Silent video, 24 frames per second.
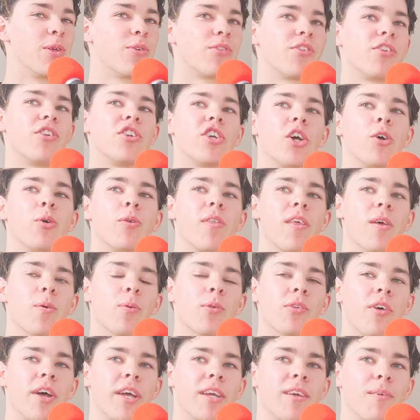used to joke that it
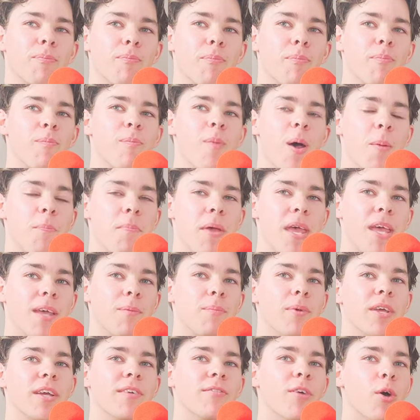was like a pig
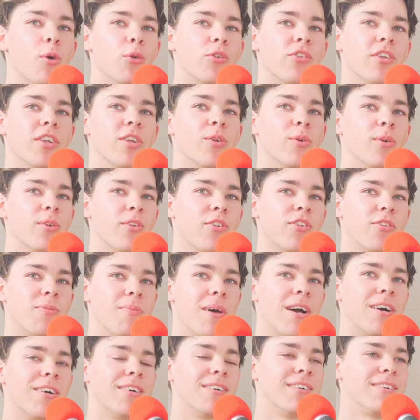being roasted and you could
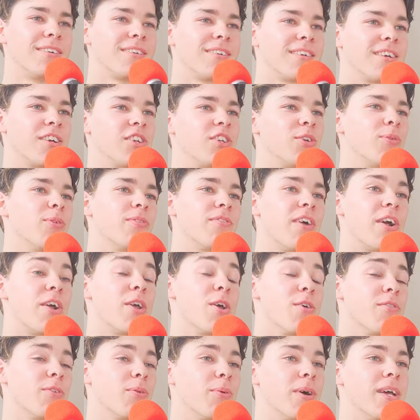smell, because she was very
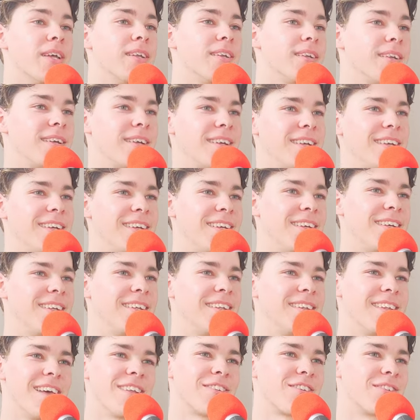overweight.
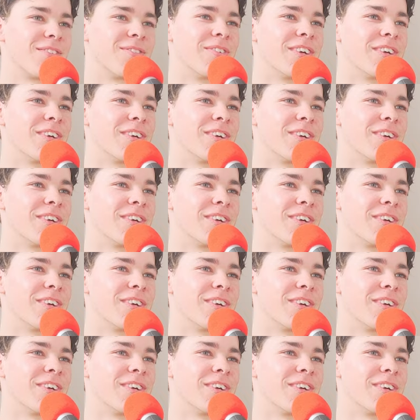That's a